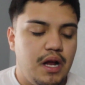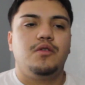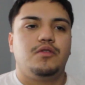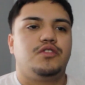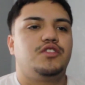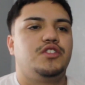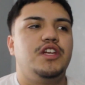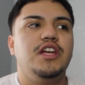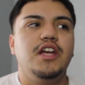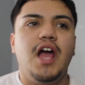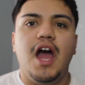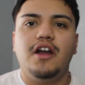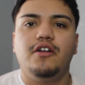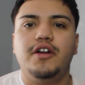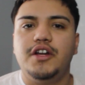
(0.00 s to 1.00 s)
So she
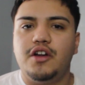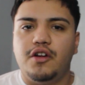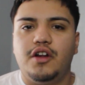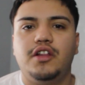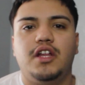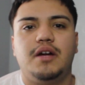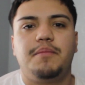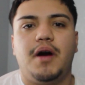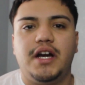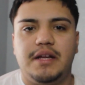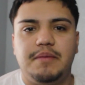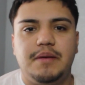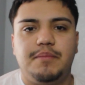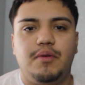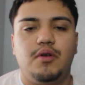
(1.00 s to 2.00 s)
had already known a lot of party
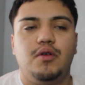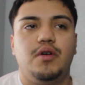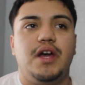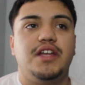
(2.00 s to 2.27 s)
people,